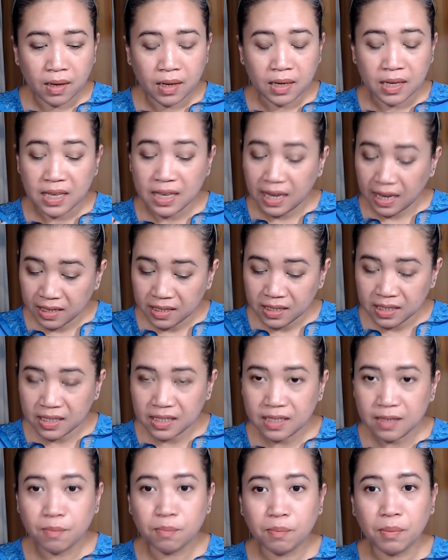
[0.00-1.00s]

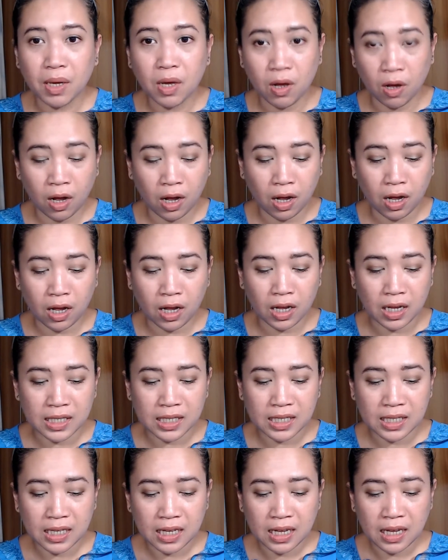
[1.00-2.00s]
Yes,
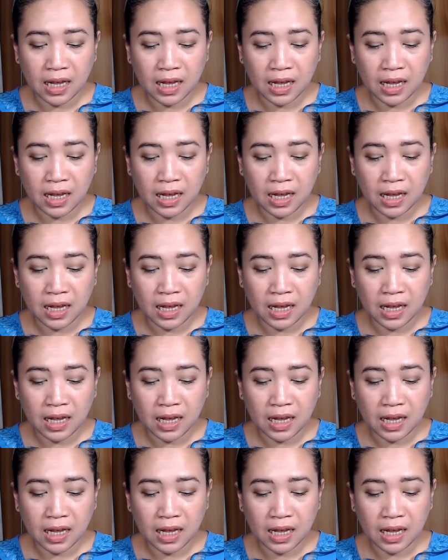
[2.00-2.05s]
because